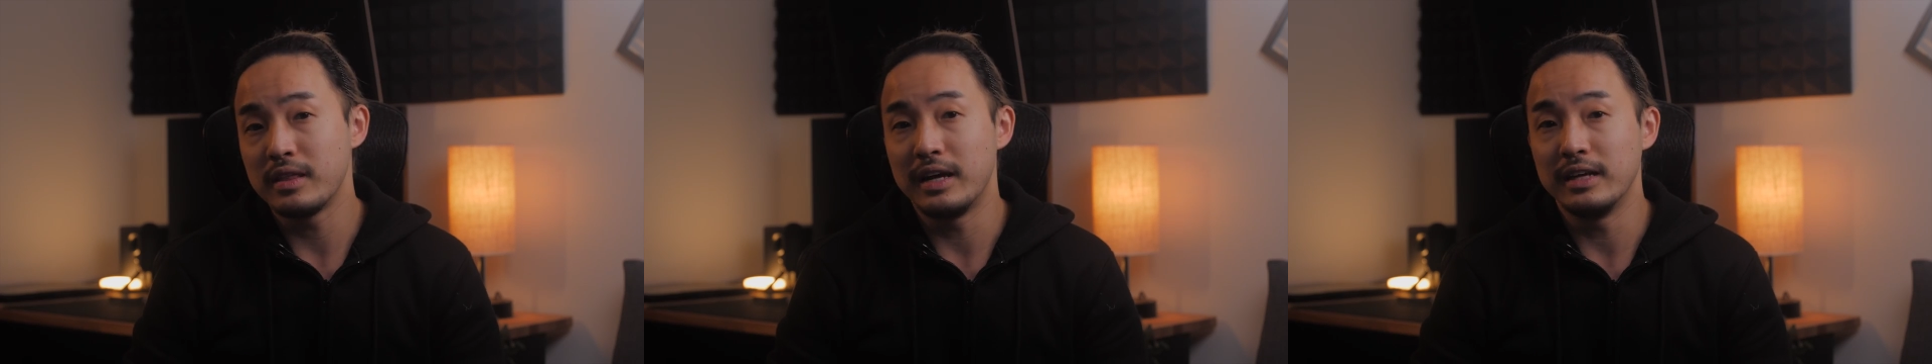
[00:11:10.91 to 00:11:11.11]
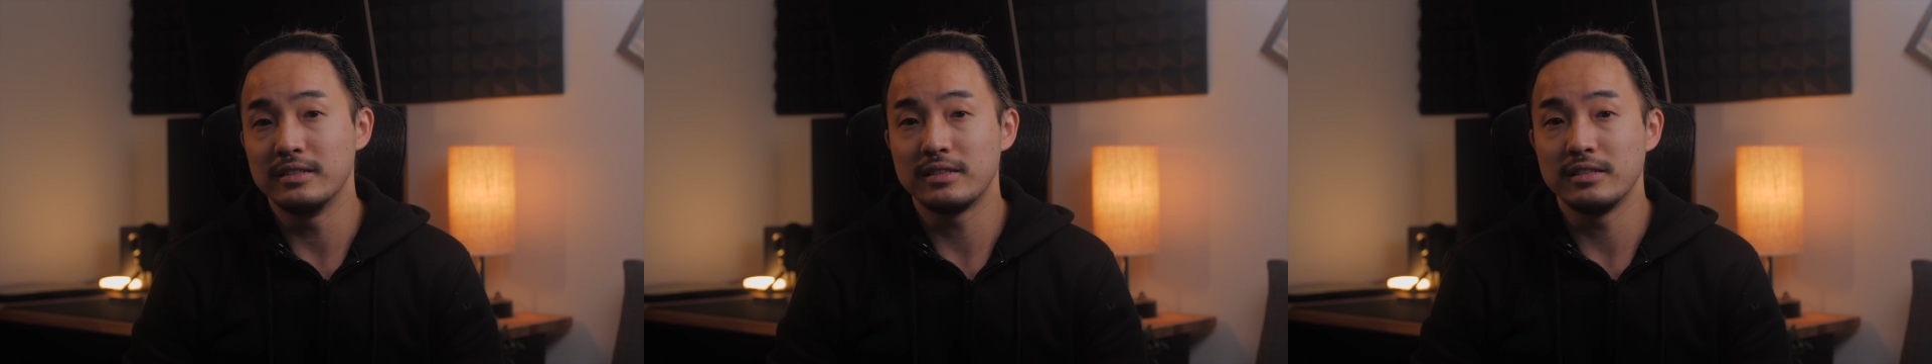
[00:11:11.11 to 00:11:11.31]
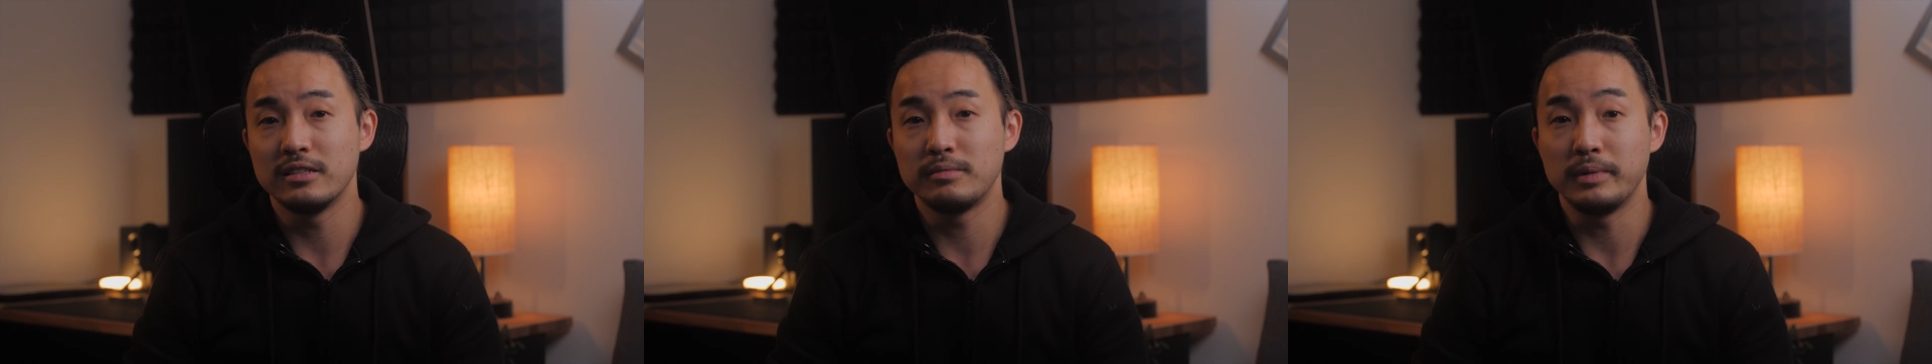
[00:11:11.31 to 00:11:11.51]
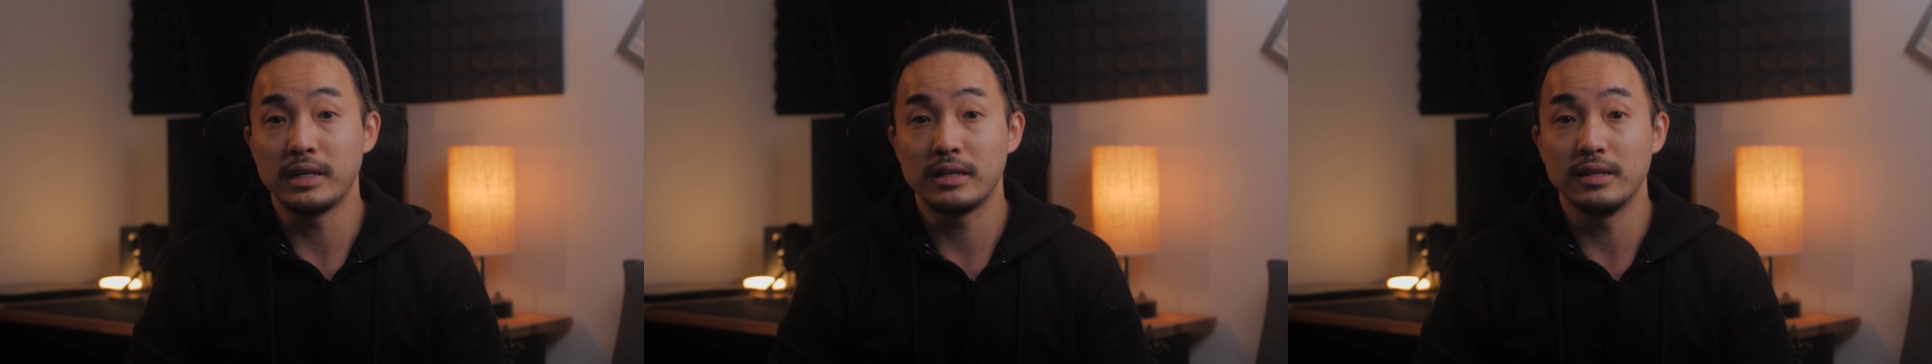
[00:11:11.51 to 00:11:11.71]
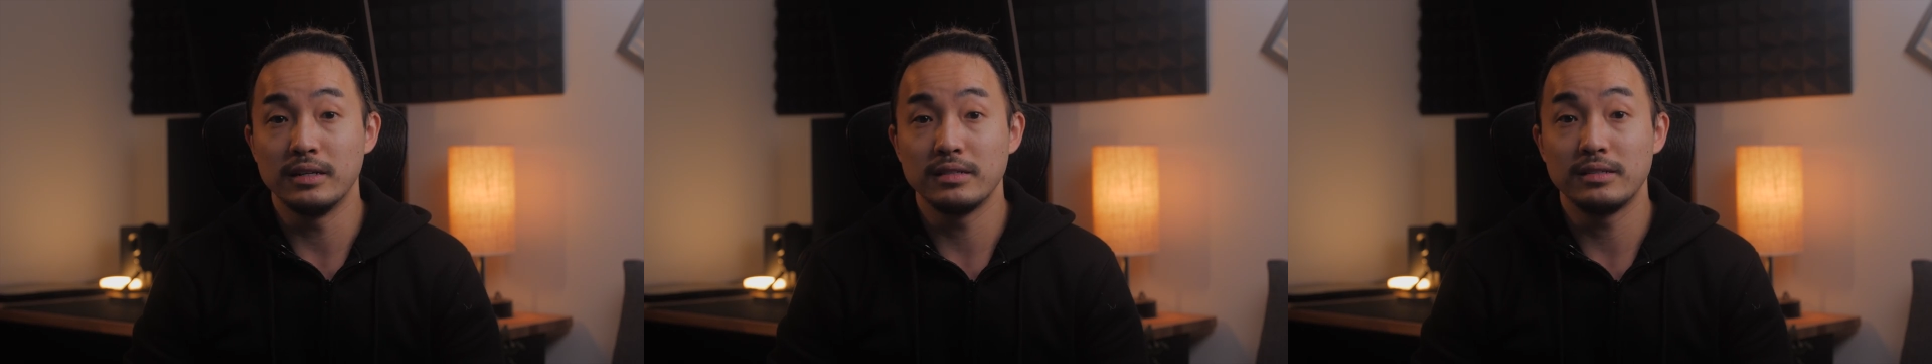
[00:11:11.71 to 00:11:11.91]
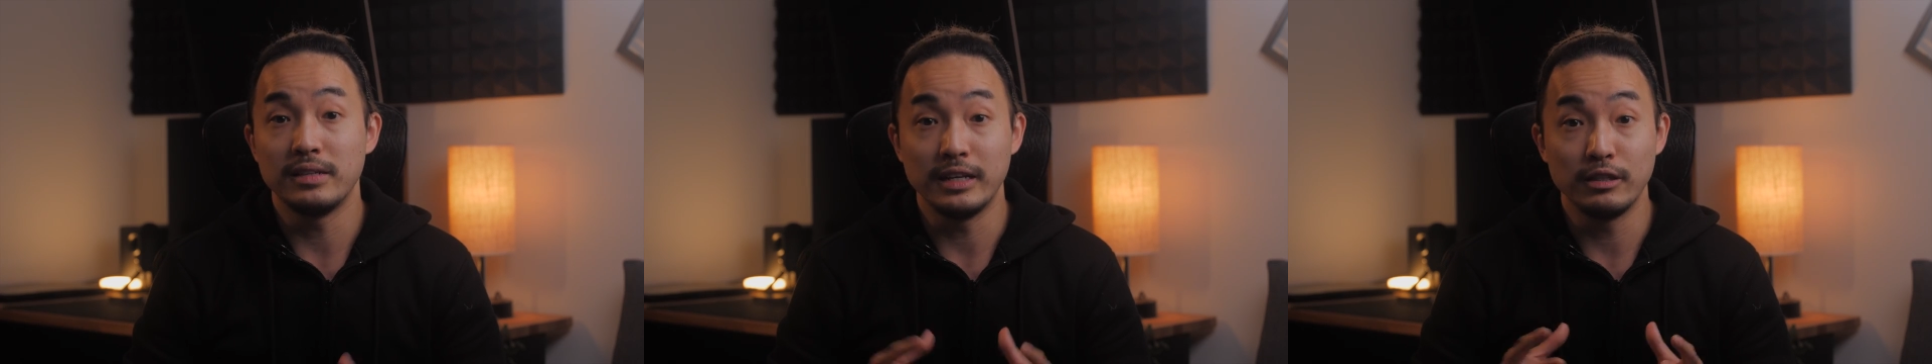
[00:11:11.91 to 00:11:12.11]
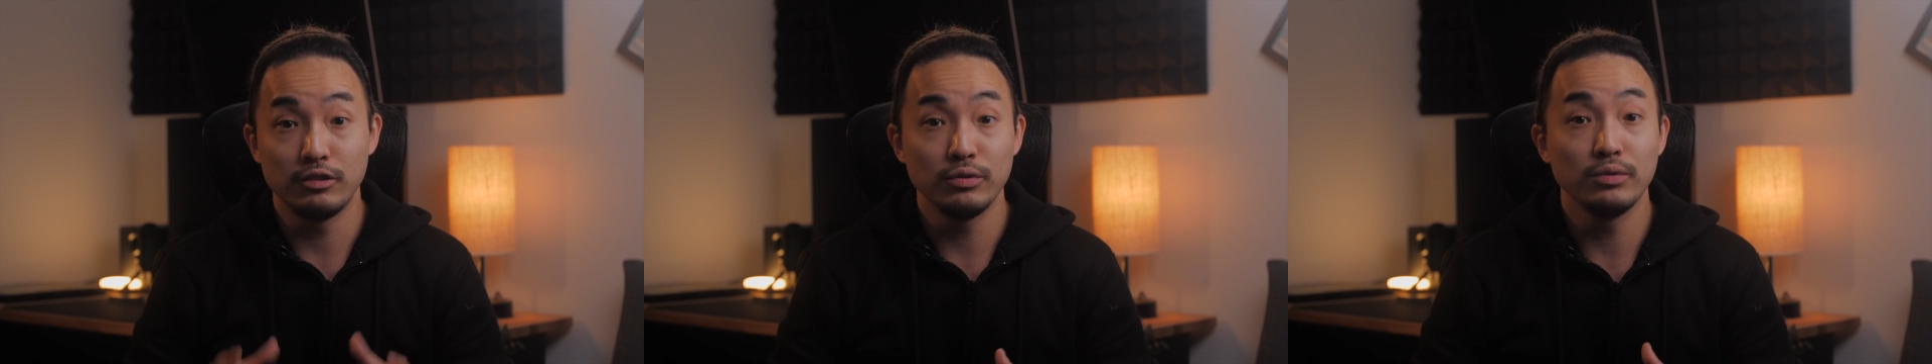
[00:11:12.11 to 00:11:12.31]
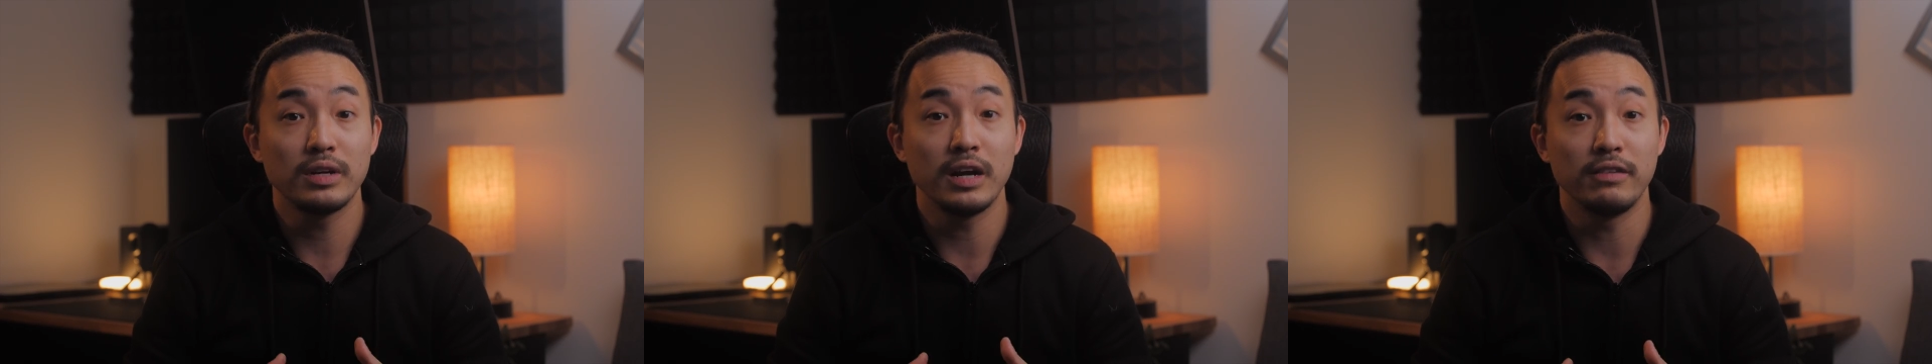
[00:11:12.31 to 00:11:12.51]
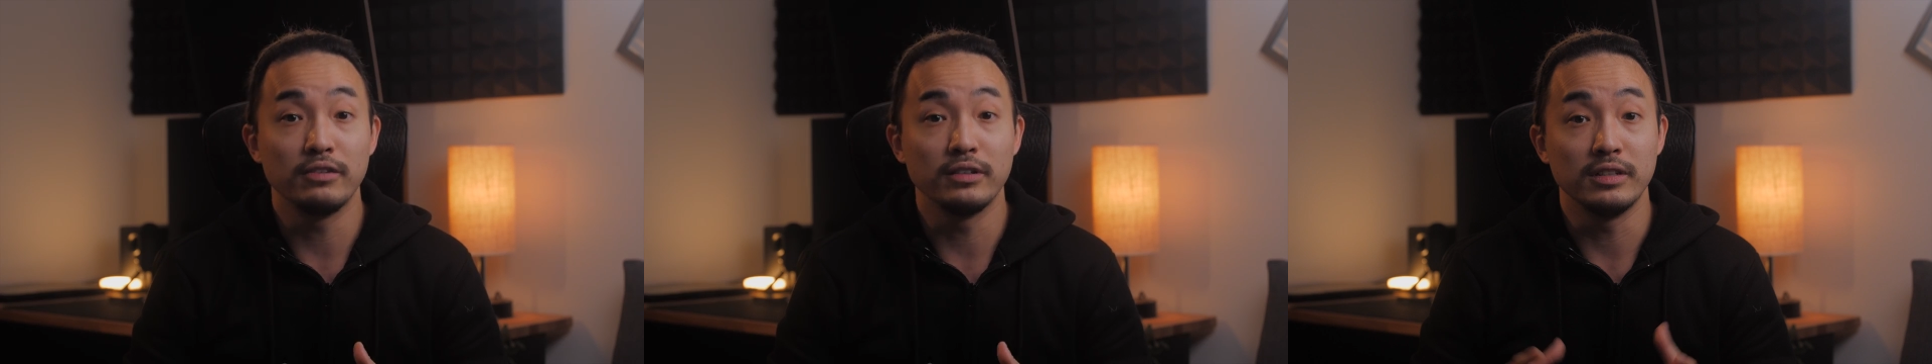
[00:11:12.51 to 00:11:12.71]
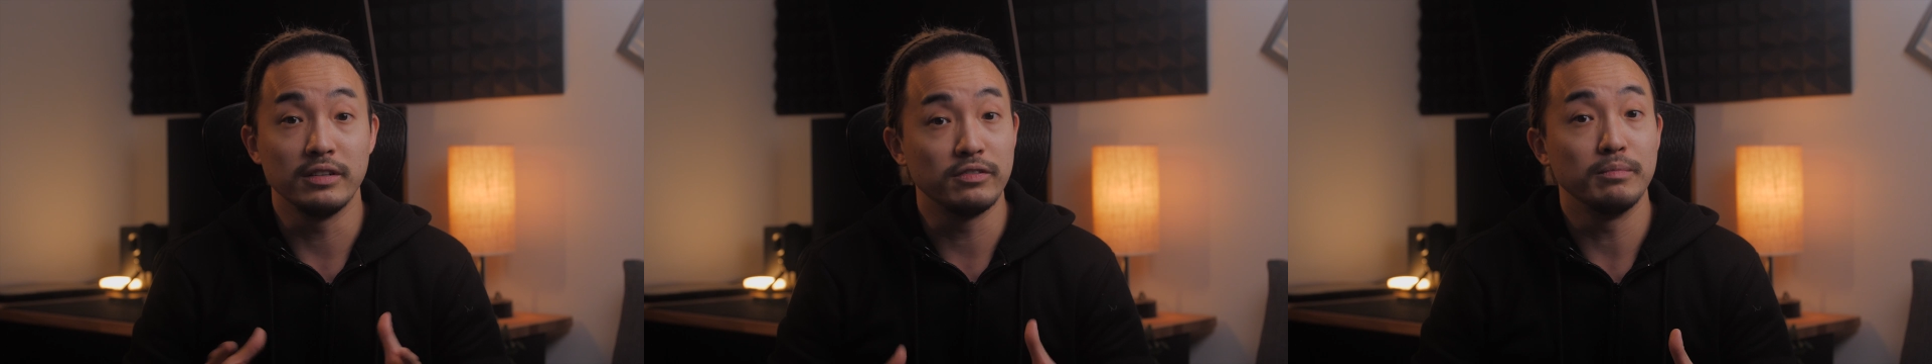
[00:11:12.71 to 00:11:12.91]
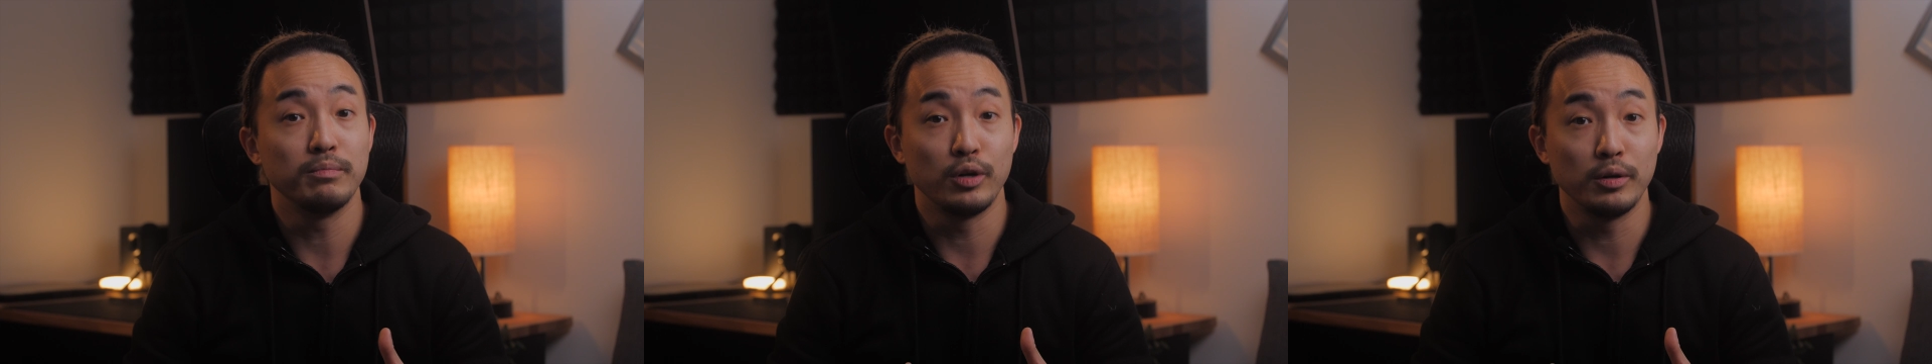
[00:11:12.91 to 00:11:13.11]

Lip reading: lenses because they do cover different